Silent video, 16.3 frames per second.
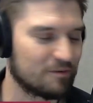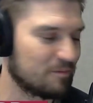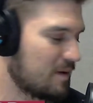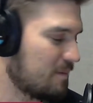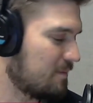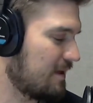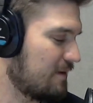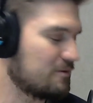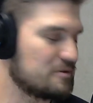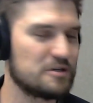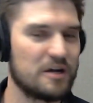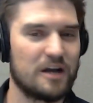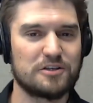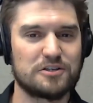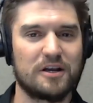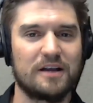Remember that
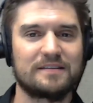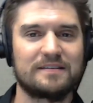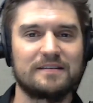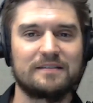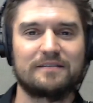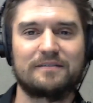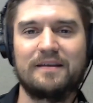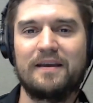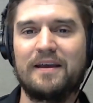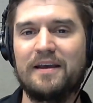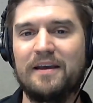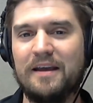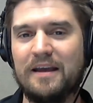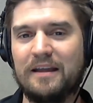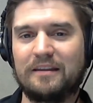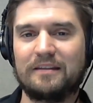Rashad Johnson's?
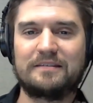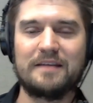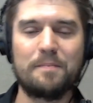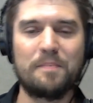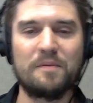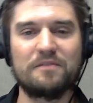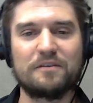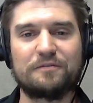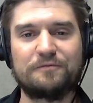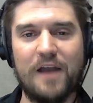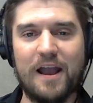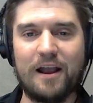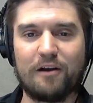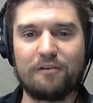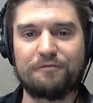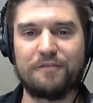The tip of his
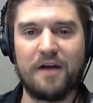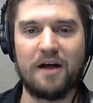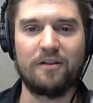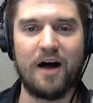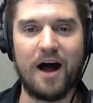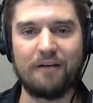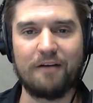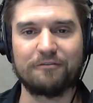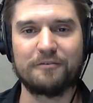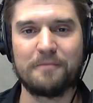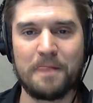finger fell off.